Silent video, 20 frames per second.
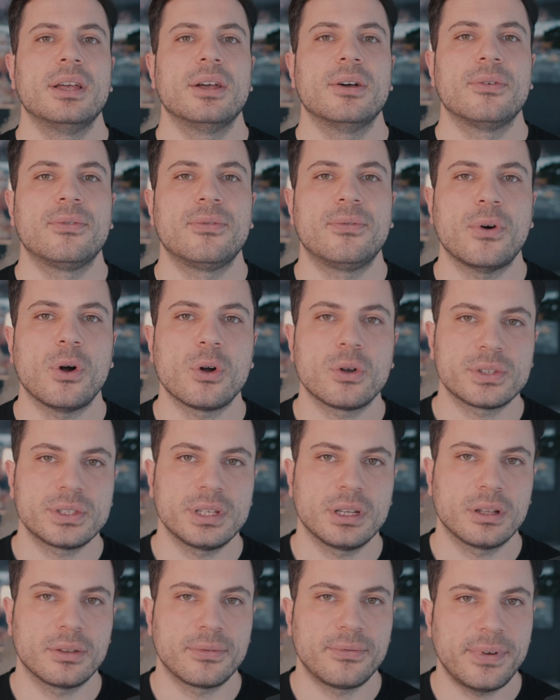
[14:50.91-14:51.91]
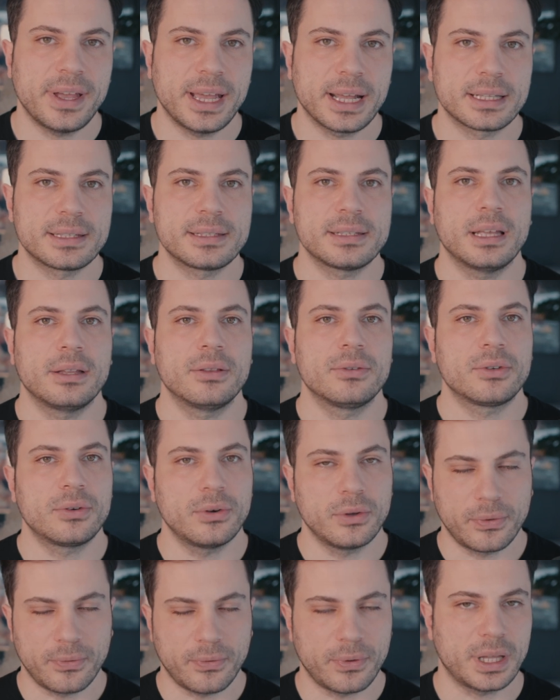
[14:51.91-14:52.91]
focusing on facts and
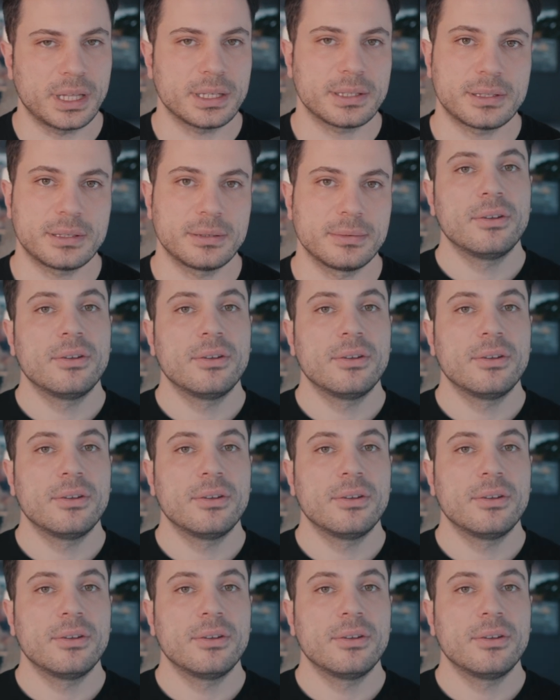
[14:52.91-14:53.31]
truthfulness.